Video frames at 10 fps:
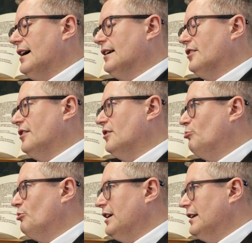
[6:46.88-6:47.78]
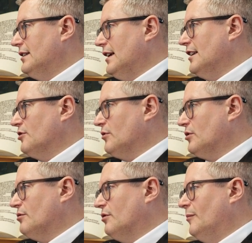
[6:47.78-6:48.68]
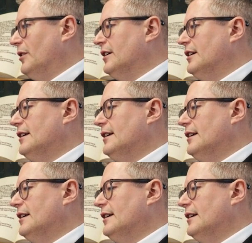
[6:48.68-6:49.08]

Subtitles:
and how the brain deals with trauma